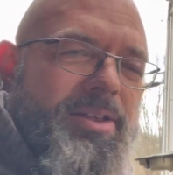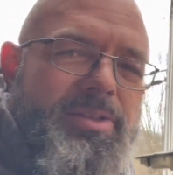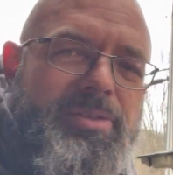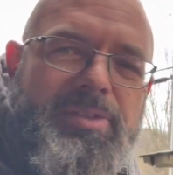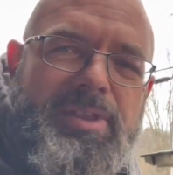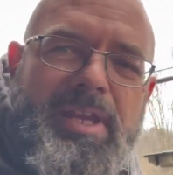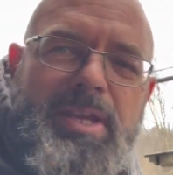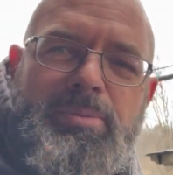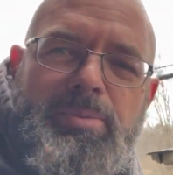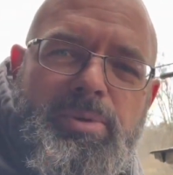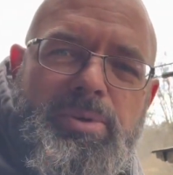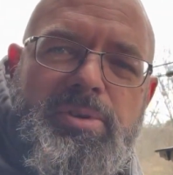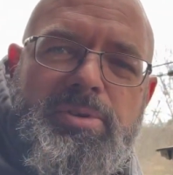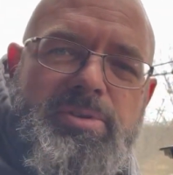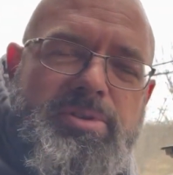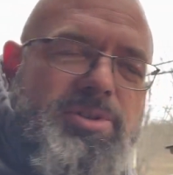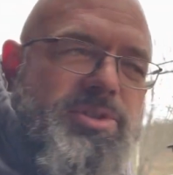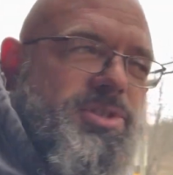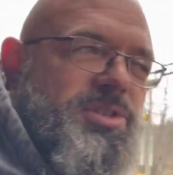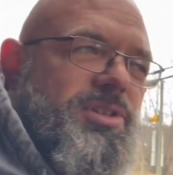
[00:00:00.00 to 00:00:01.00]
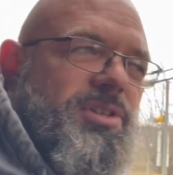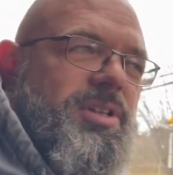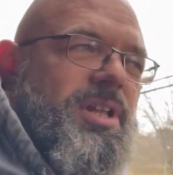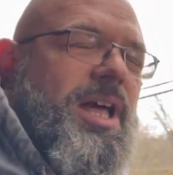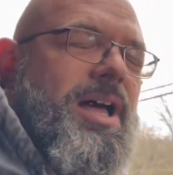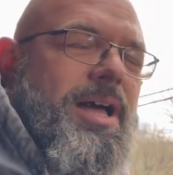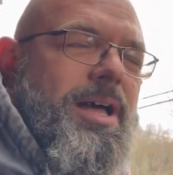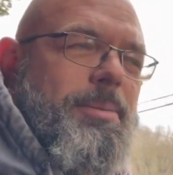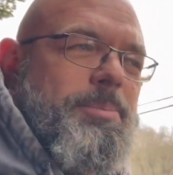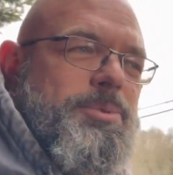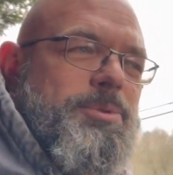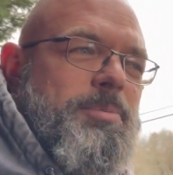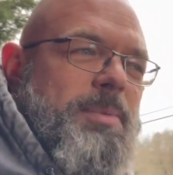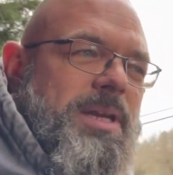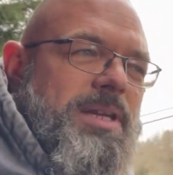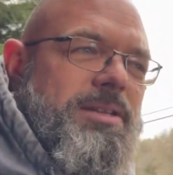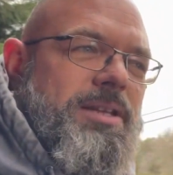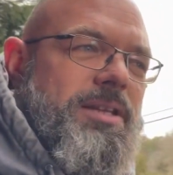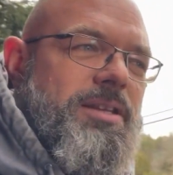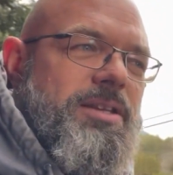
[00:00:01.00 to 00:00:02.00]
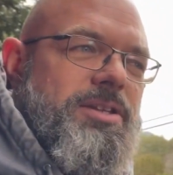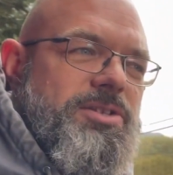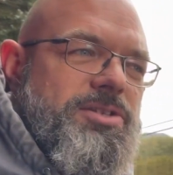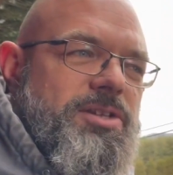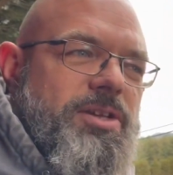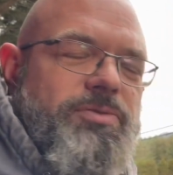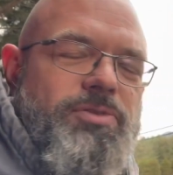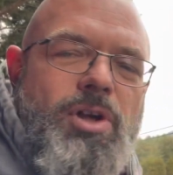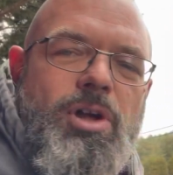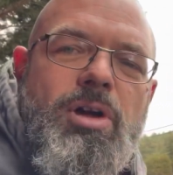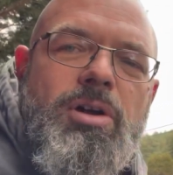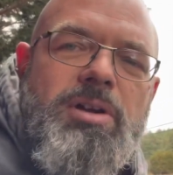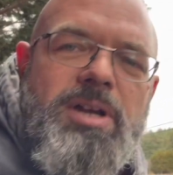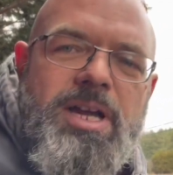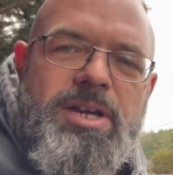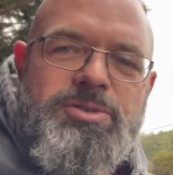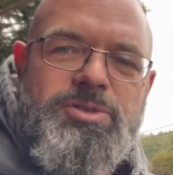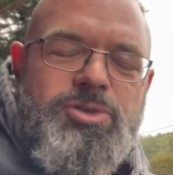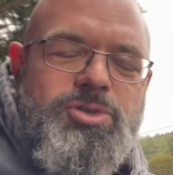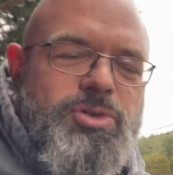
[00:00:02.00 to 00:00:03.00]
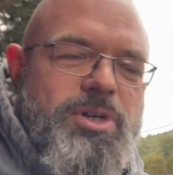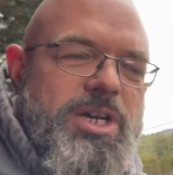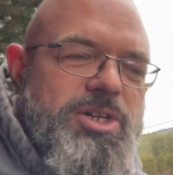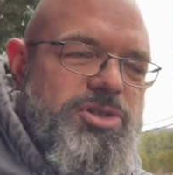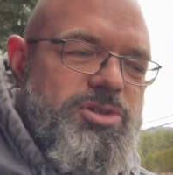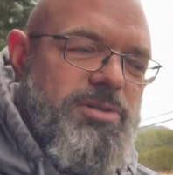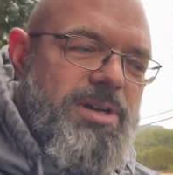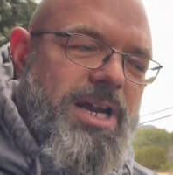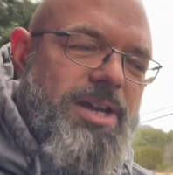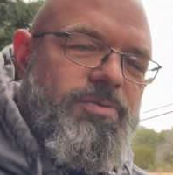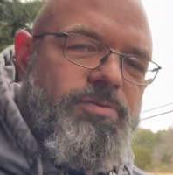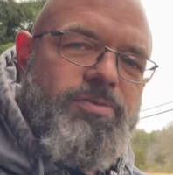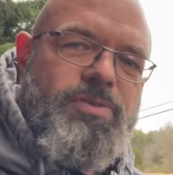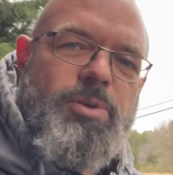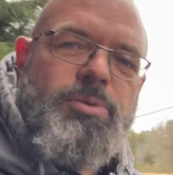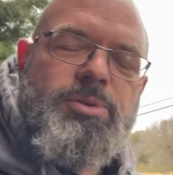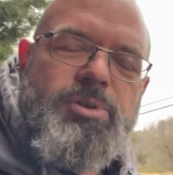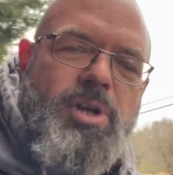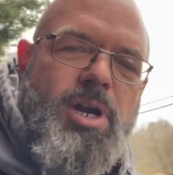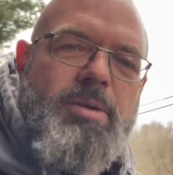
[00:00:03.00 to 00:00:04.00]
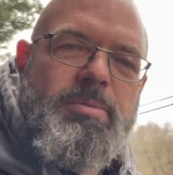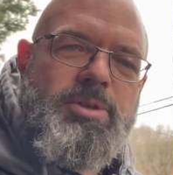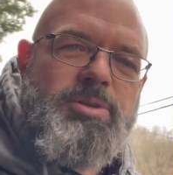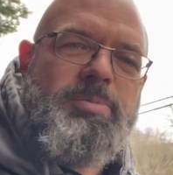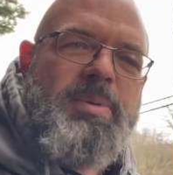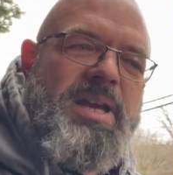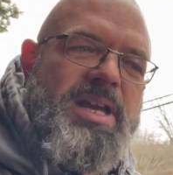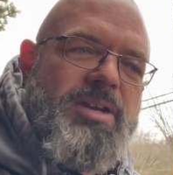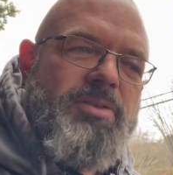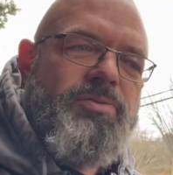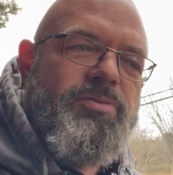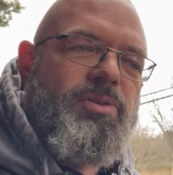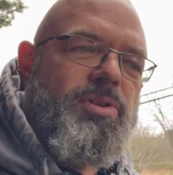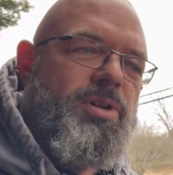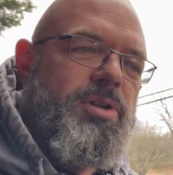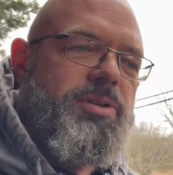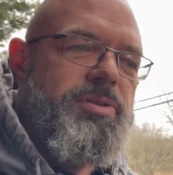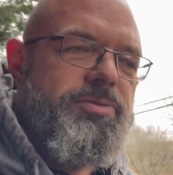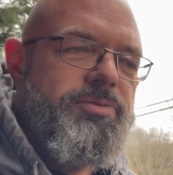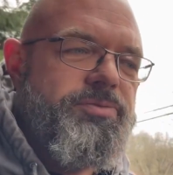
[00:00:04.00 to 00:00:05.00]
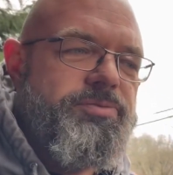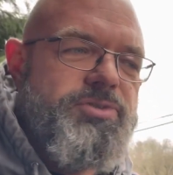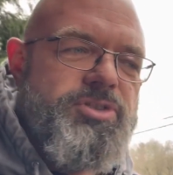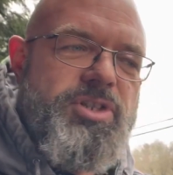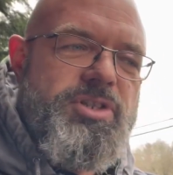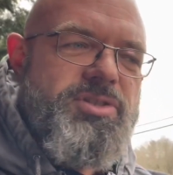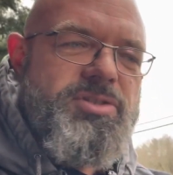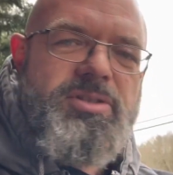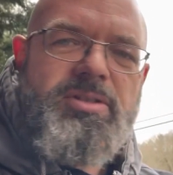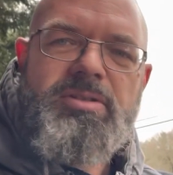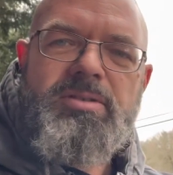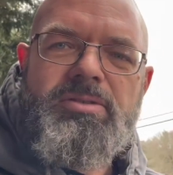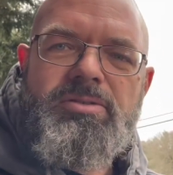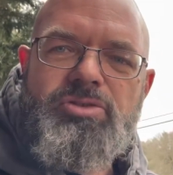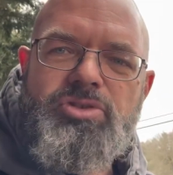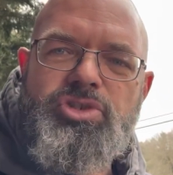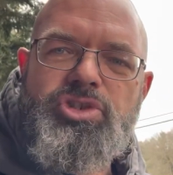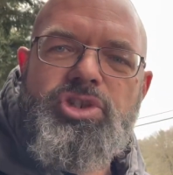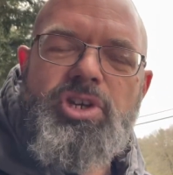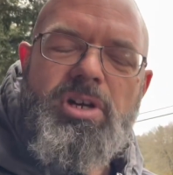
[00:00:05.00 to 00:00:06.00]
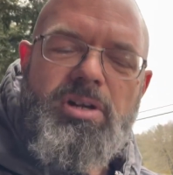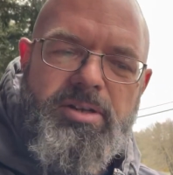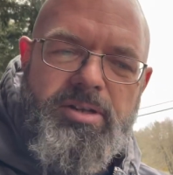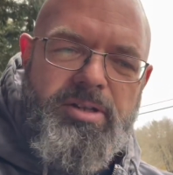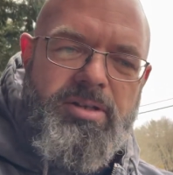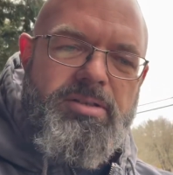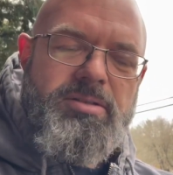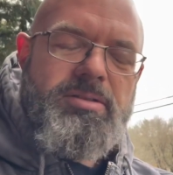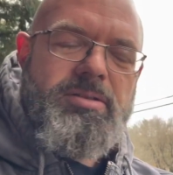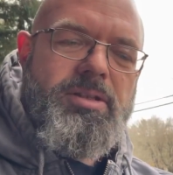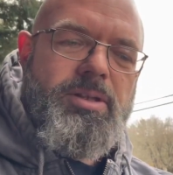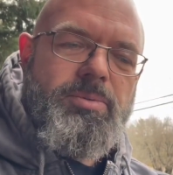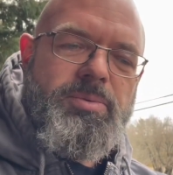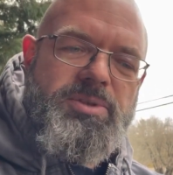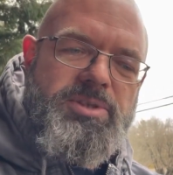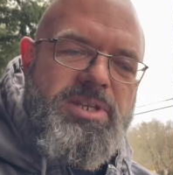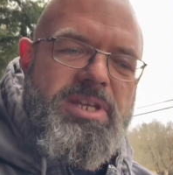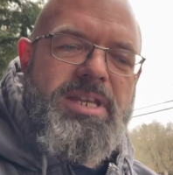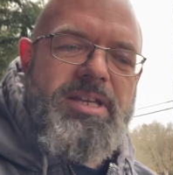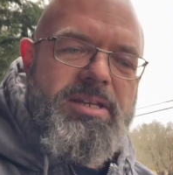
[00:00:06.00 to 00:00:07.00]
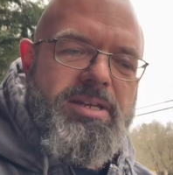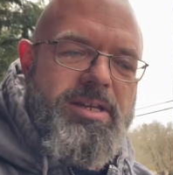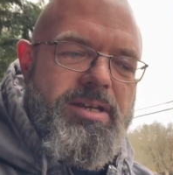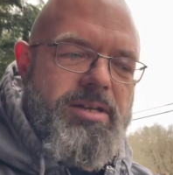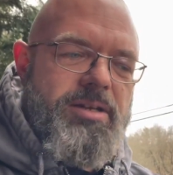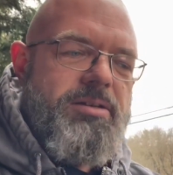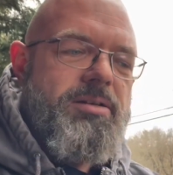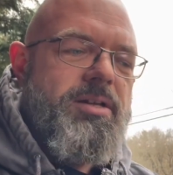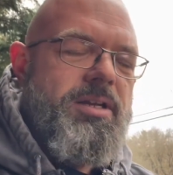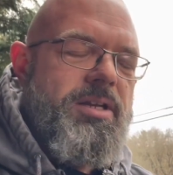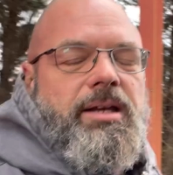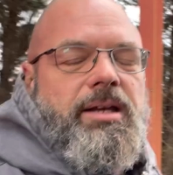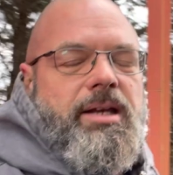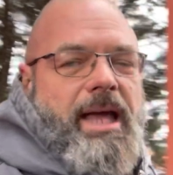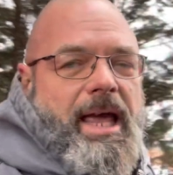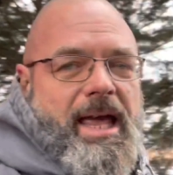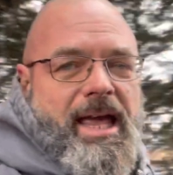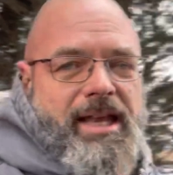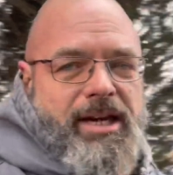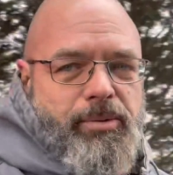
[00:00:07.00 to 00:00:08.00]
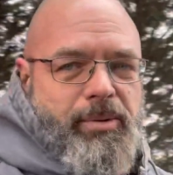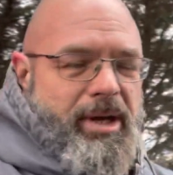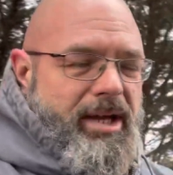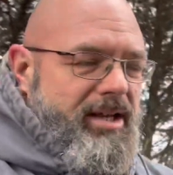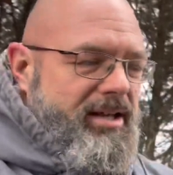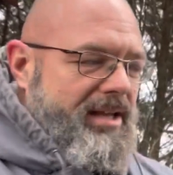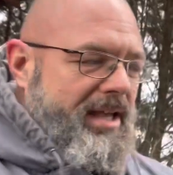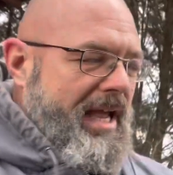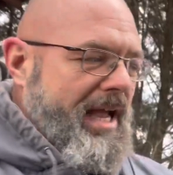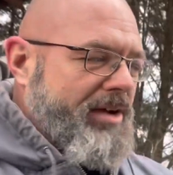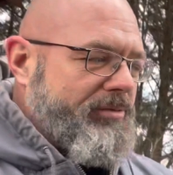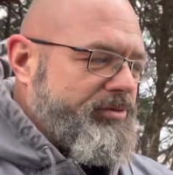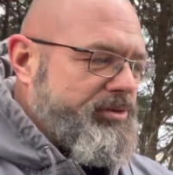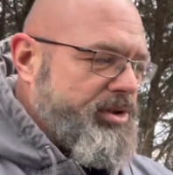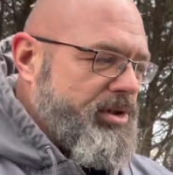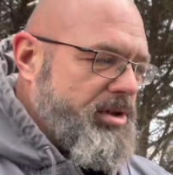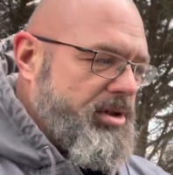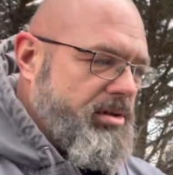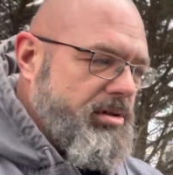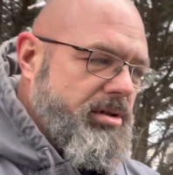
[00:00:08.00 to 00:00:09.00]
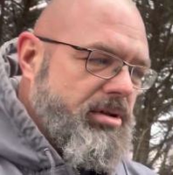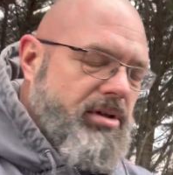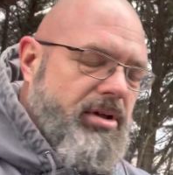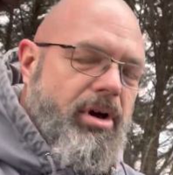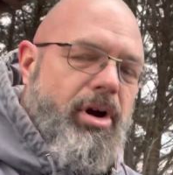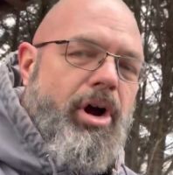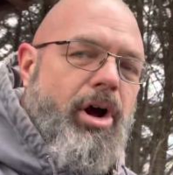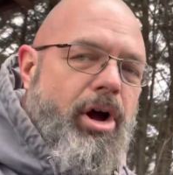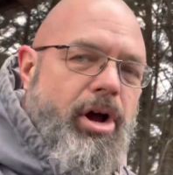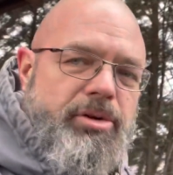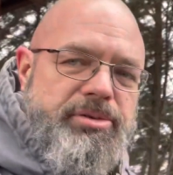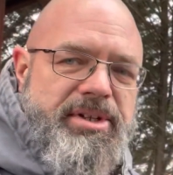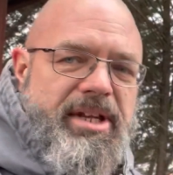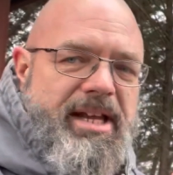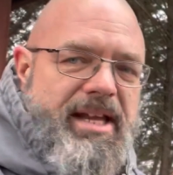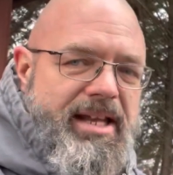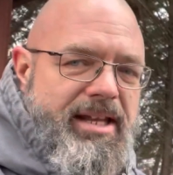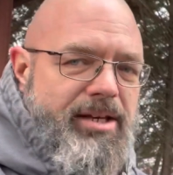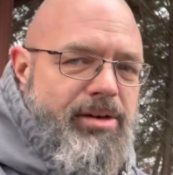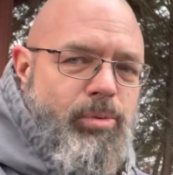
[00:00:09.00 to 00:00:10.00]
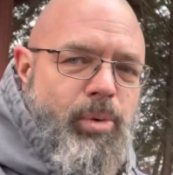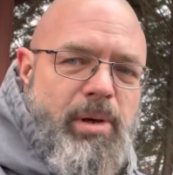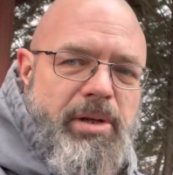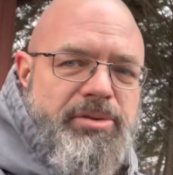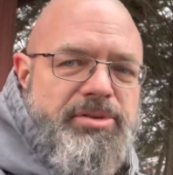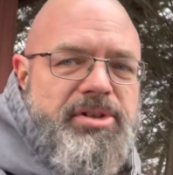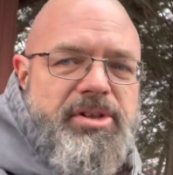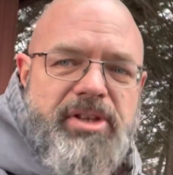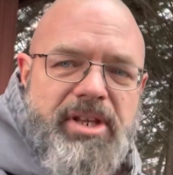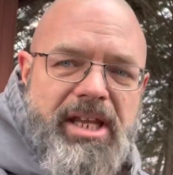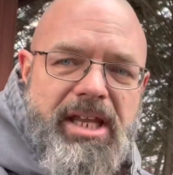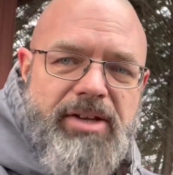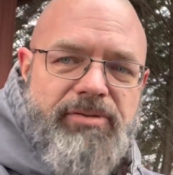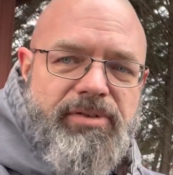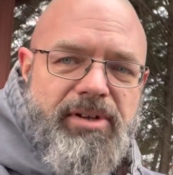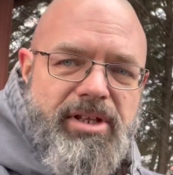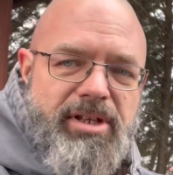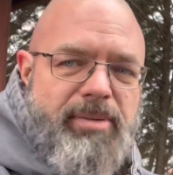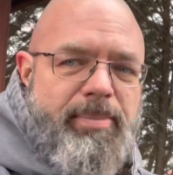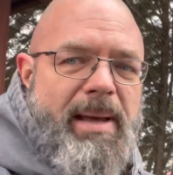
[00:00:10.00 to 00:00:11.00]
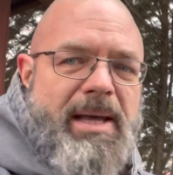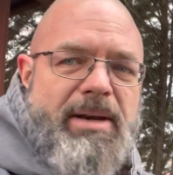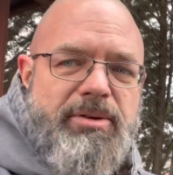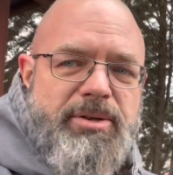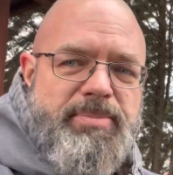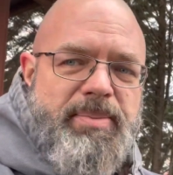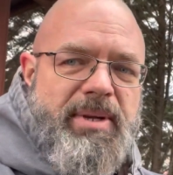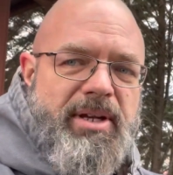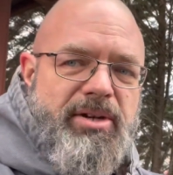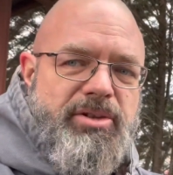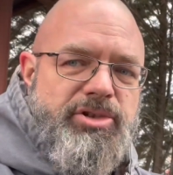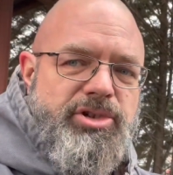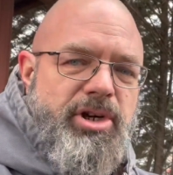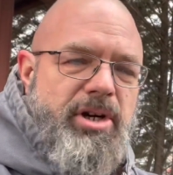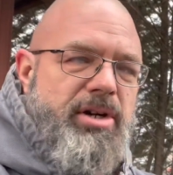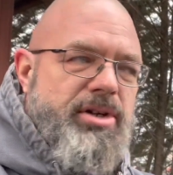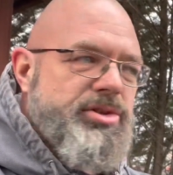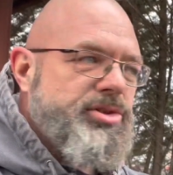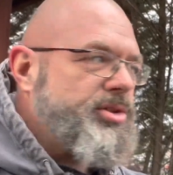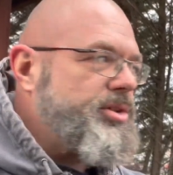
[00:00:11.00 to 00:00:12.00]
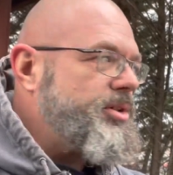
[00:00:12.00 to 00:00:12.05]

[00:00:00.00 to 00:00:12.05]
they were slobs, man. They just left all kinds of trash in there. I filled the garbage bag full of just junk that was in here. Anyway, after all day and well into the evening of the batteries being on charge,